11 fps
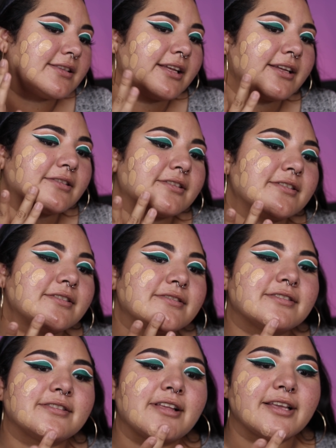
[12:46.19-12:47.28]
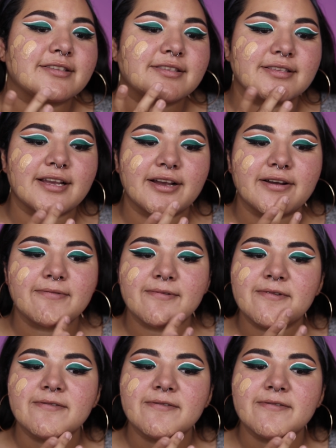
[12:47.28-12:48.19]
Like this, like so.